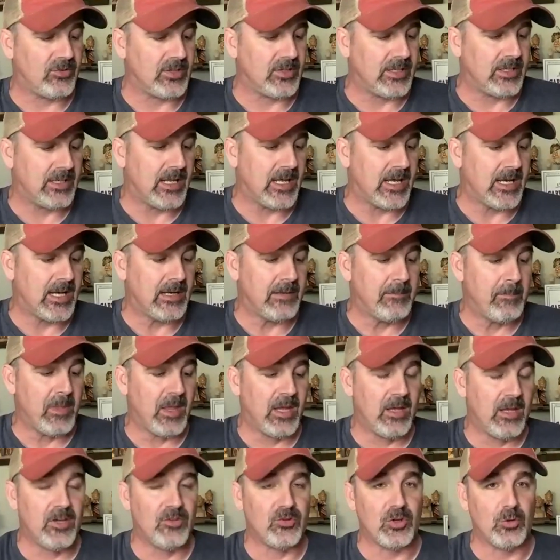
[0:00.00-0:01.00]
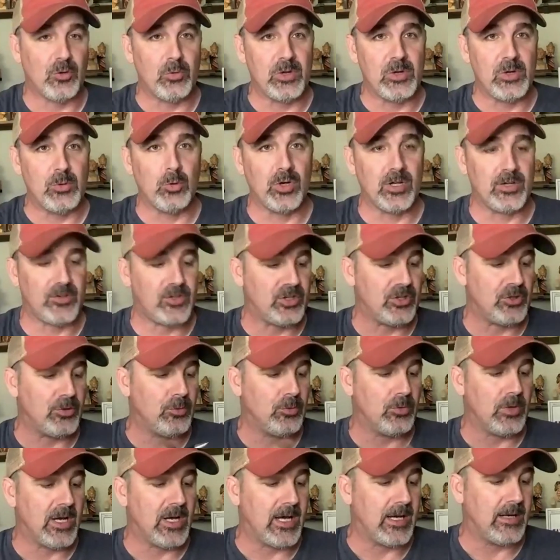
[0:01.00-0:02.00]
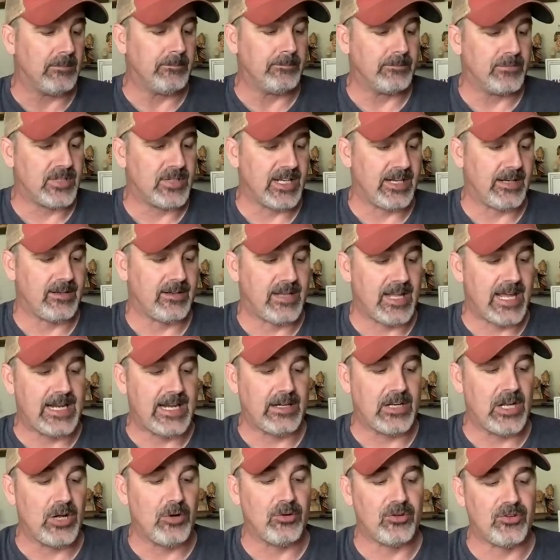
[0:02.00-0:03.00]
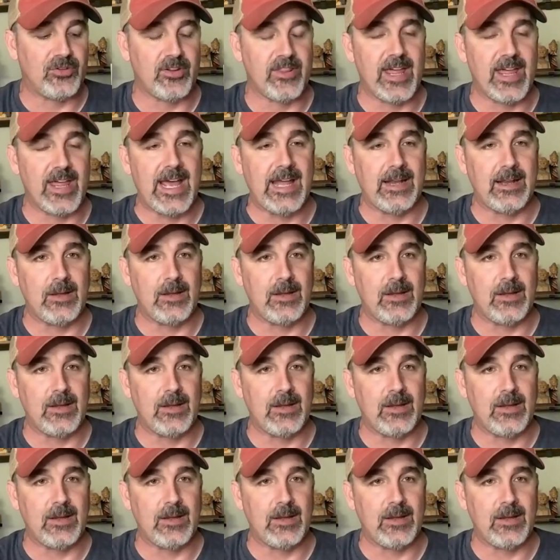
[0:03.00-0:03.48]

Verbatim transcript: And uh, so we want to um, t- take notice of that.